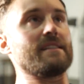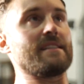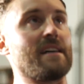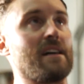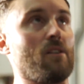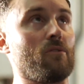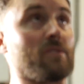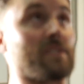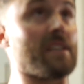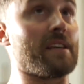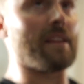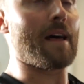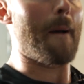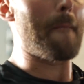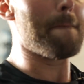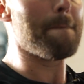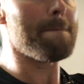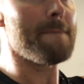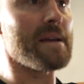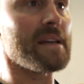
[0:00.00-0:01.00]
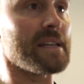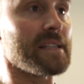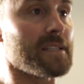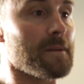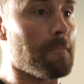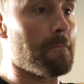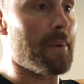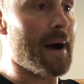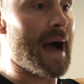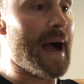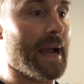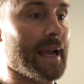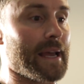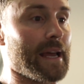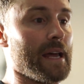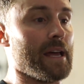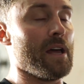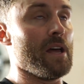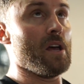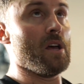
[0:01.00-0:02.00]
delts in that mid back.
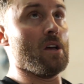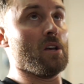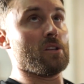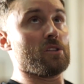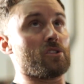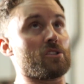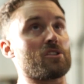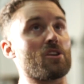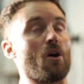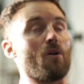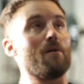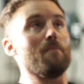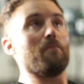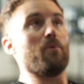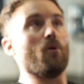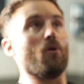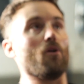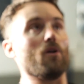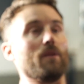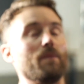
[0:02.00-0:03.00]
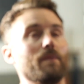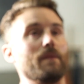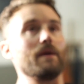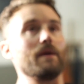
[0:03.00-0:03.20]
So important.